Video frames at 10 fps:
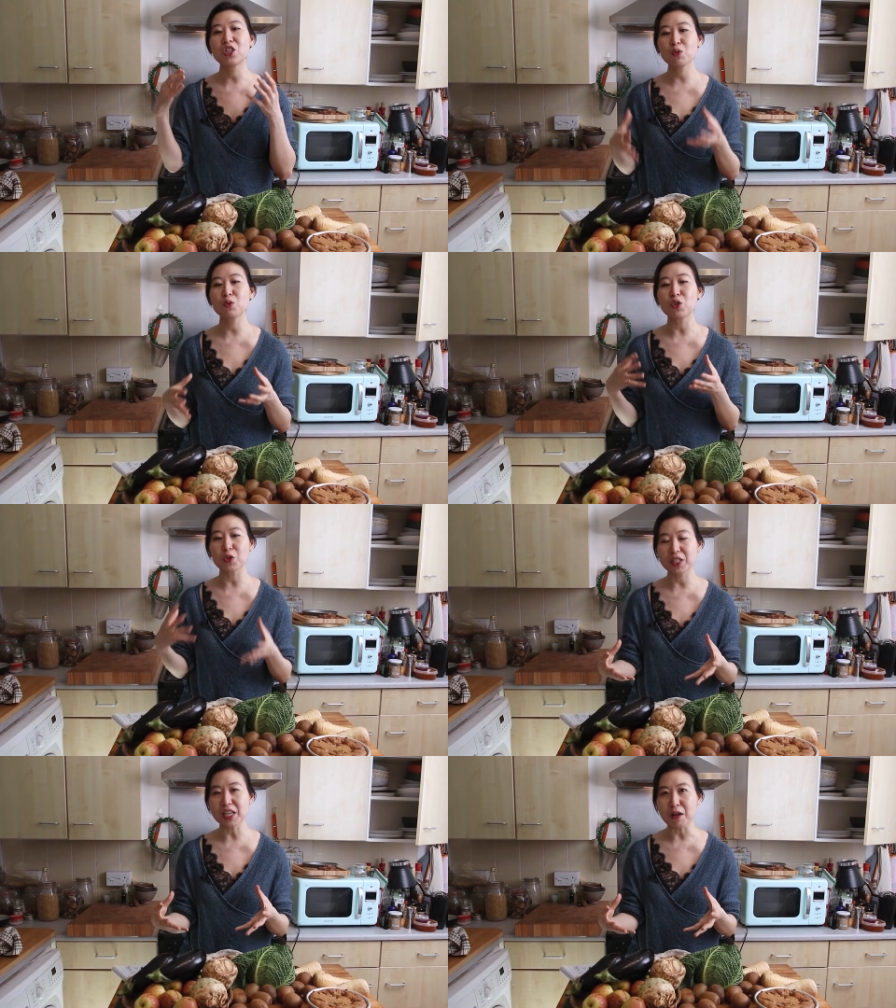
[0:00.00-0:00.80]
you
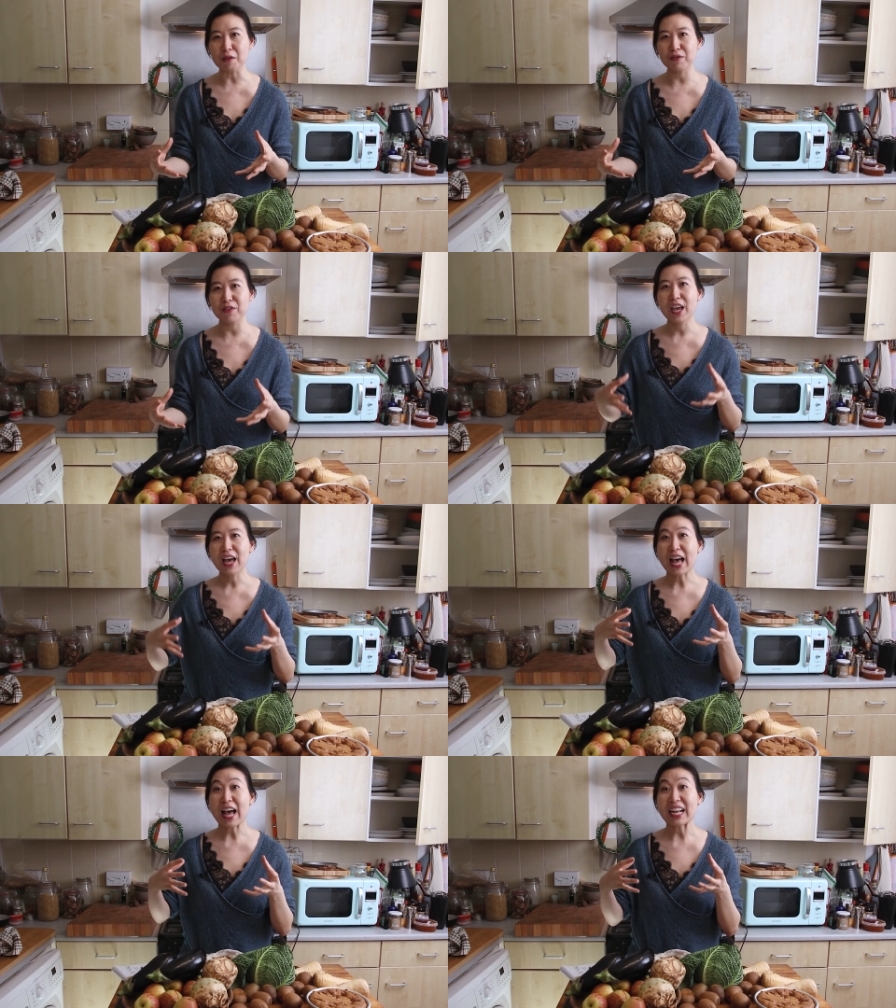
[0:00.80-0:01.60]
yourself
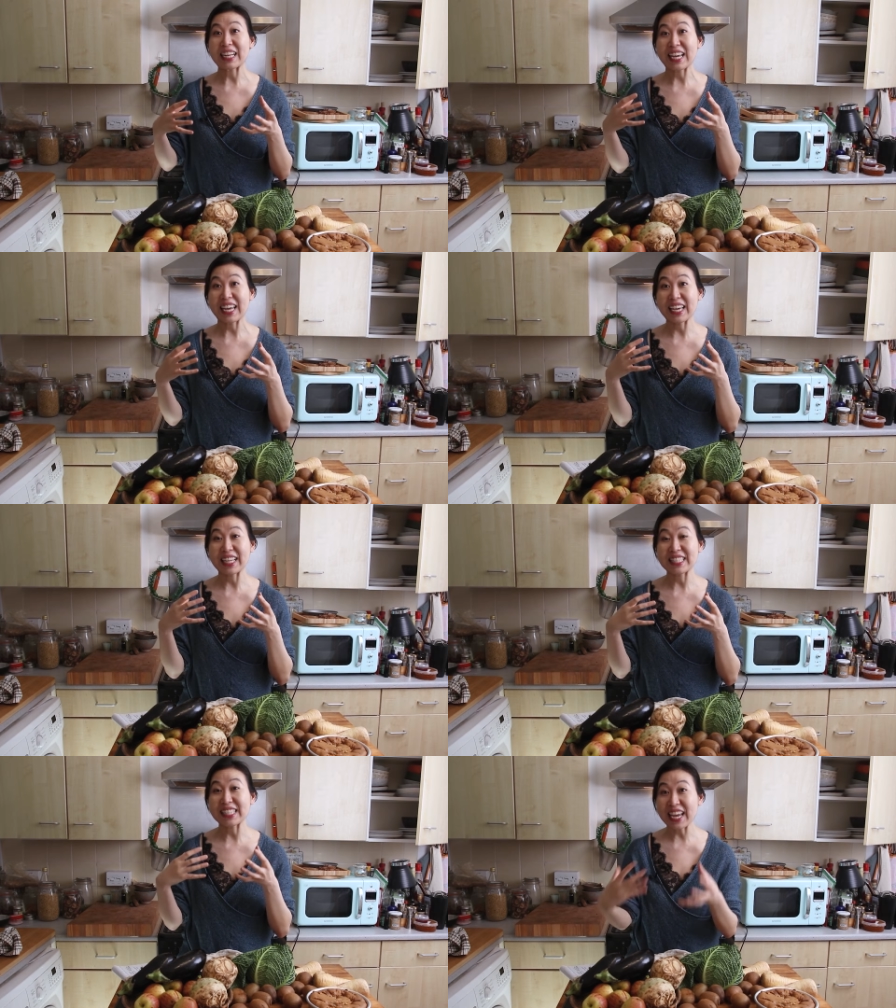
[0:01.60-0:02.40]
uh,
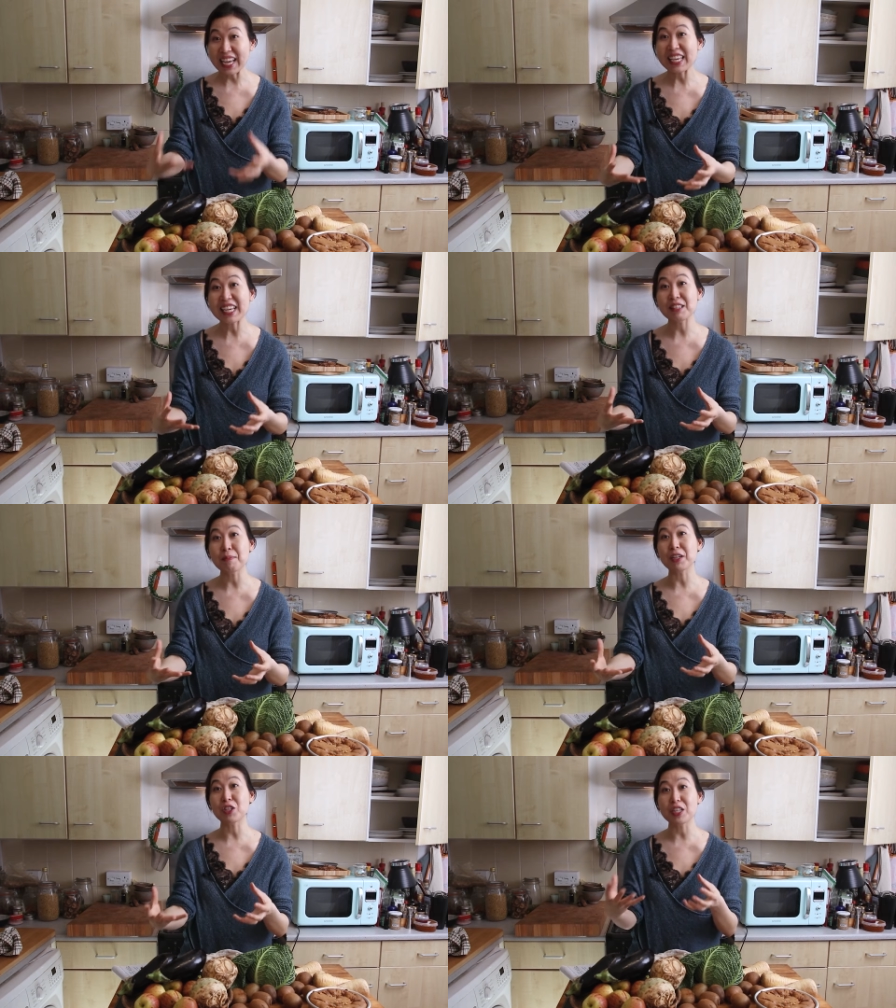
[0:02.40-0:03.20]
can take as
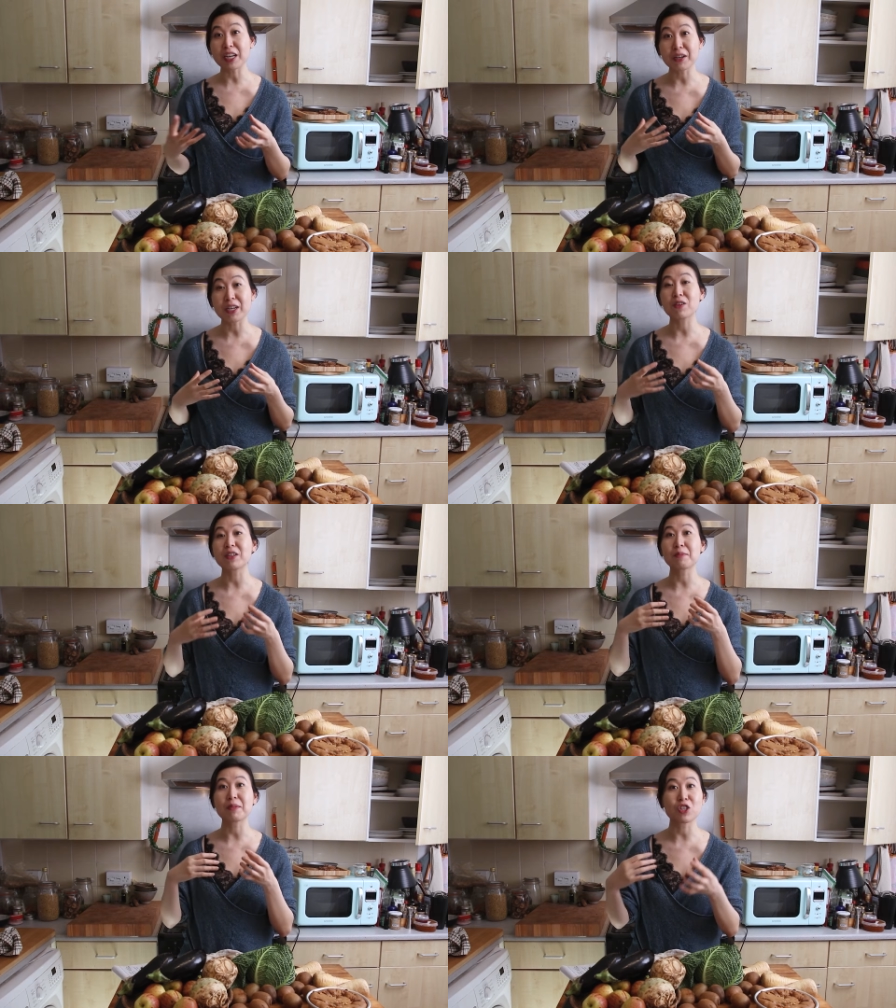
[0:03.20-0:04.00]
much dairy
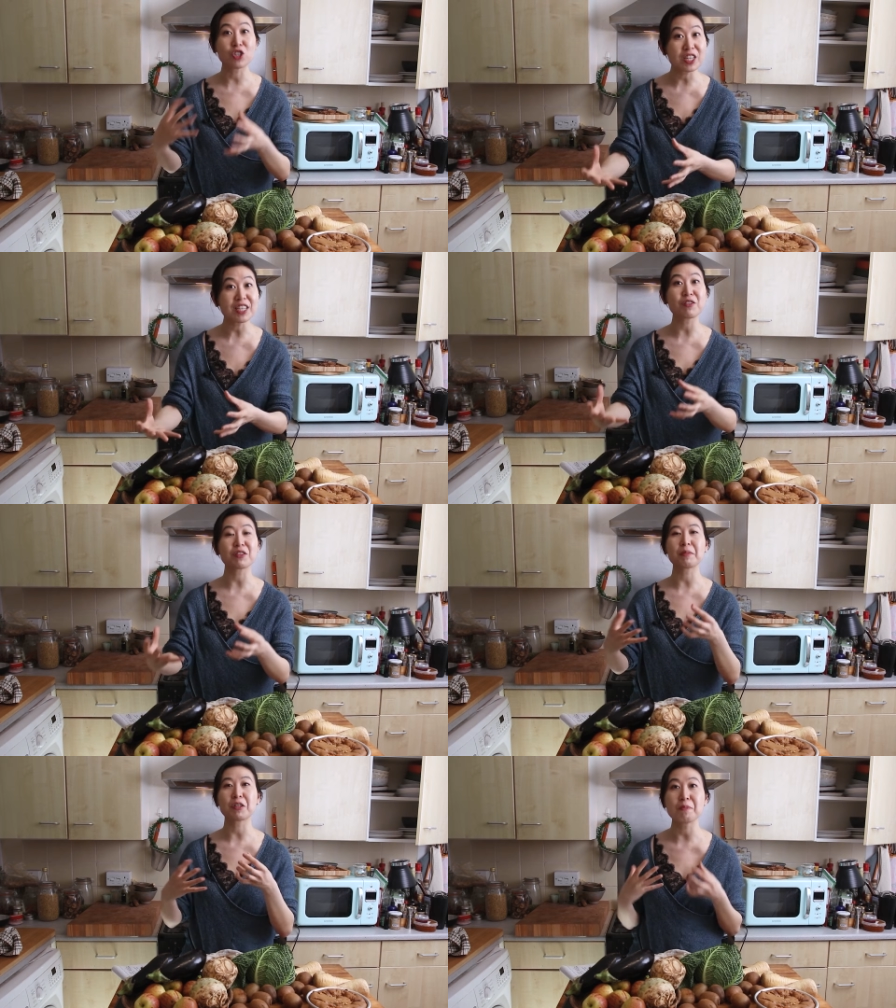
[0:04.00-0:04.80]
or as much cheese or
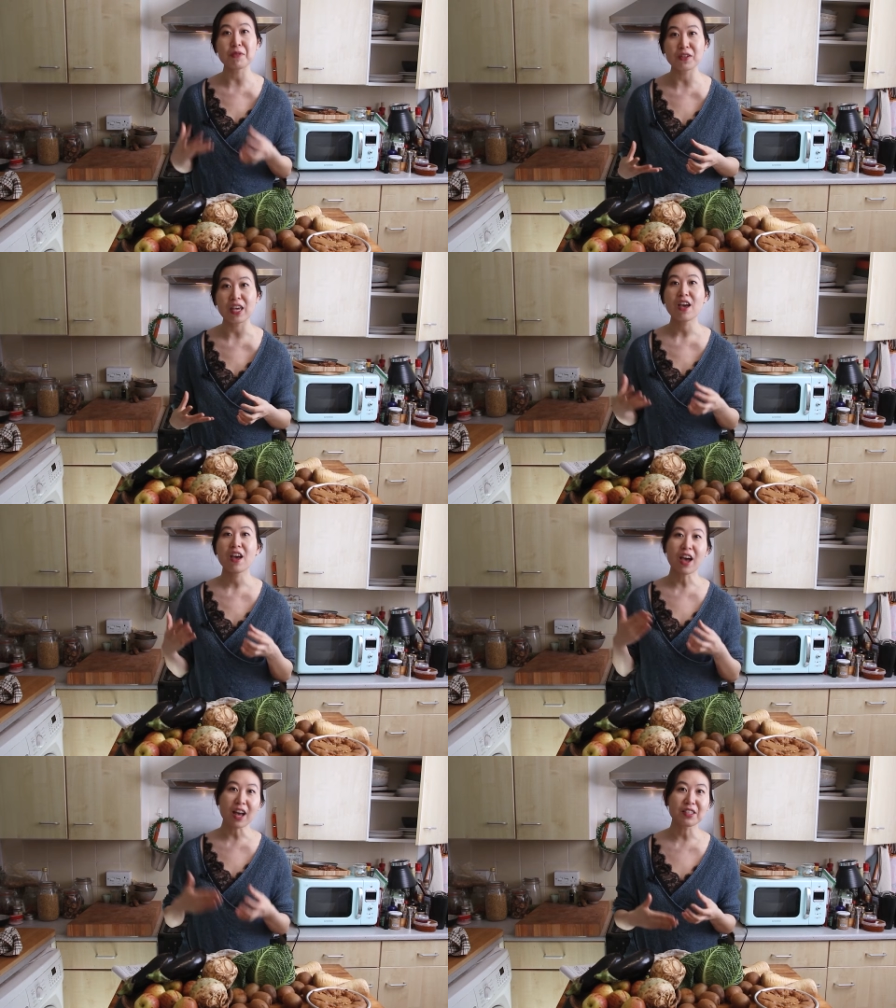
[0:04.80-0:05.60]
as much milk
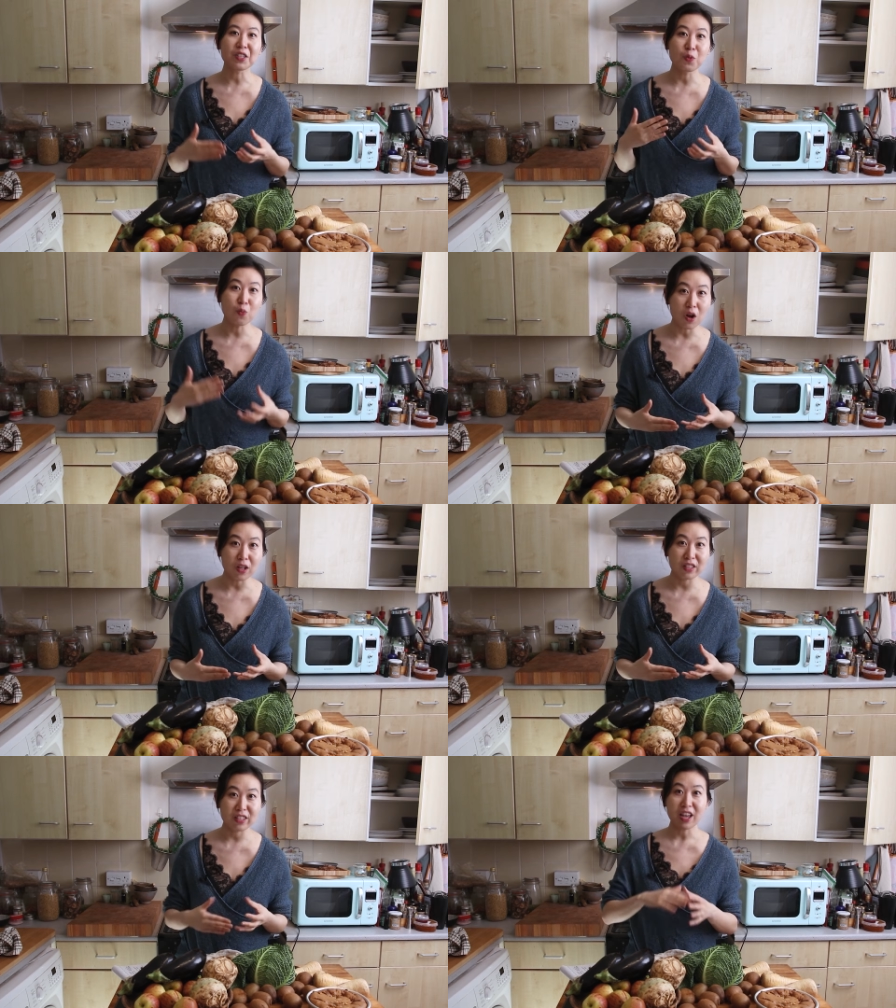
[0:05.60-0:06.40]
as you
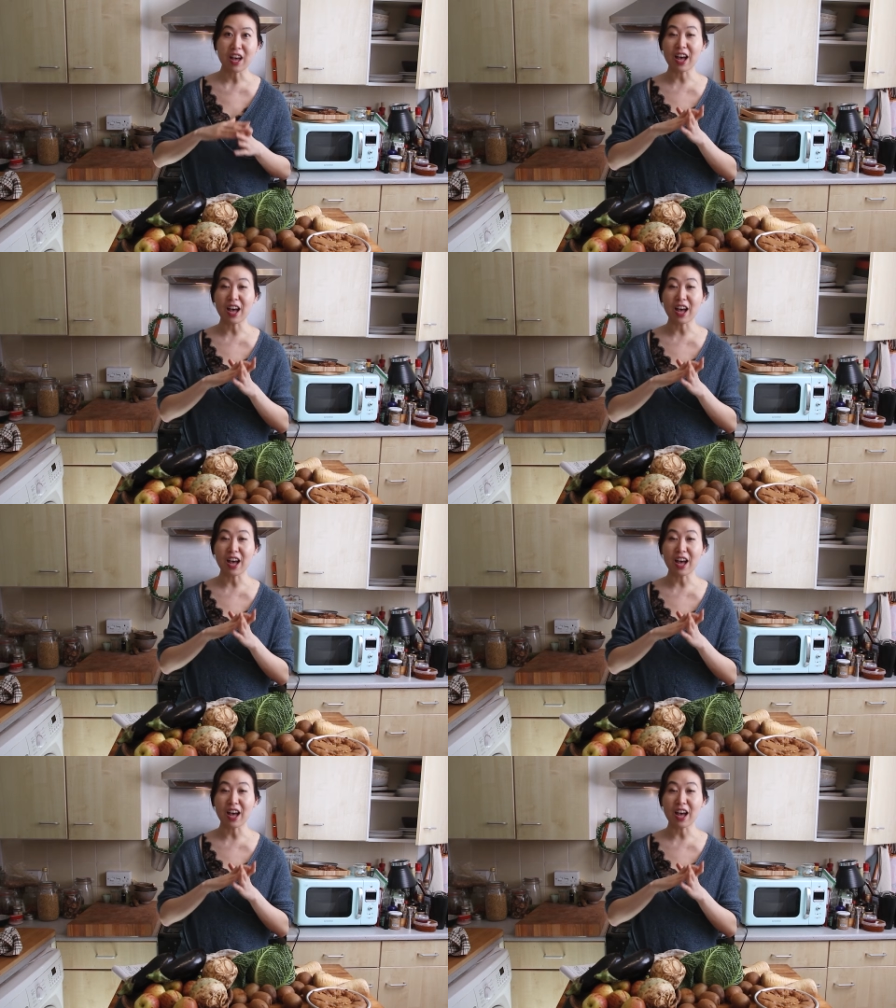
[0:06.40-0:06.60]
want.